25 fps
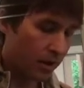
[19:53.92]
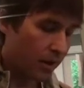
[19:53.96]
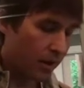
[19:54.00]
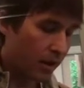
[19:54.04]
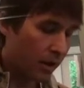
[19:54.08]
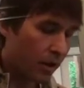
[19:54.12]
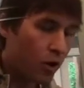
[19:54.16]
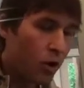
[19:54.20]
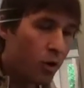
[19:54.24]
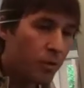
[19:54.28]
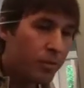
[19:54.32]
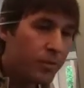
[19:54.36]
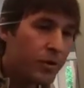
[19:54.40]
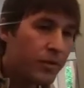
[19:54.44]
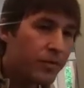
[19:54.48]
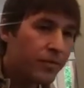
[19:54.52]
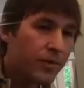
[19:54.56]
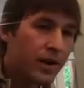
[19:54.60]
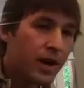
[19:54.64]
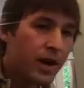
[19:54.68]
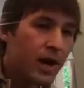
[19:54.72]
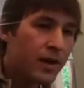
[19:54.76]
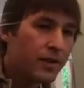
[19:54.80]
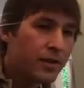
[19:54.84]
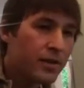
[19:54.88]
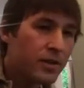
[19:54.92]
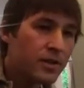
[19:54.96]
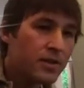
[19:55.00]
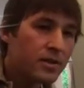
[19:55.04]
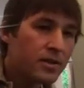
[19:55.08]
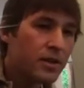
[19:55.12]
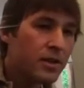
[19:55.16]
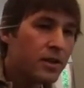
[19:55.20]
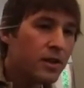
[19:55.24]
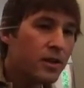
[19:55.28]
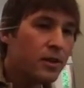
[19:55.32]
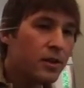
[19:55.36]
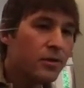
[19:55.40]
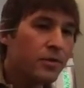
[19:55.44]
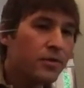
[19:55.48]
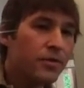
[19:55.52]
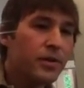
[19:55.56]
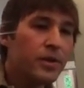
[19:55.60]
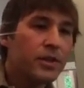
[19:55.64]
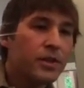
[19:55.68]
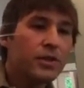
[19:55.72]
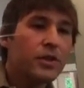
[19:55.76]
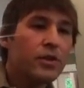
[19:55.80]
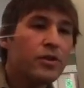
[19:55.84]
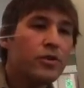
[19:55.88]
hope you find the self
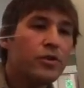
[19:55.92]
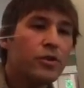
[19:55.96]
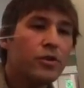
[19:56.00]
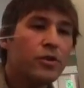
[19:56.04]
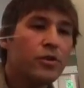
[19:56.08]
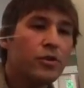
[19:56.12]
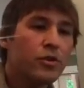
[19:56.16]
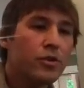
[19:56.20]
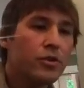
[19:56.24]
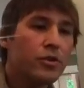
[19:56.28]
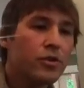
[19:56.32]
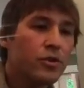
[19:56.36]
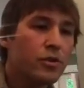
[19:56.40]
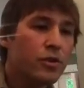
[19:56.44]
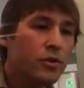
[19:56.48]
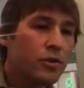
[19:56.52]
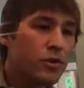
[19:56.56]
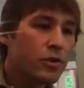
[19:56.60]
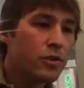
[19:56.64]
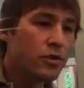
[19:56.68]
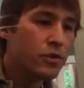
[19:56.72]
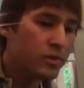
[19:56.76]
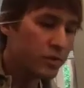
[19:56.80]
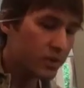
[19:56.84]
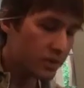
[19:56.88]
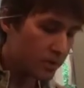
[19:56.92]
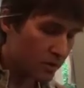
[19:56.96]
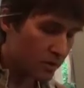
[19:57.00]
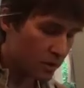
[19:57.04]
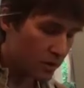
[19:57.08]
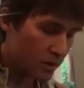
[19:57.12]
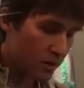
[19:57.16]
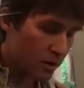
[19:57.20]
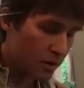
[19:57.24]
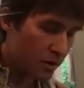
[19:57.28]
that you used to know.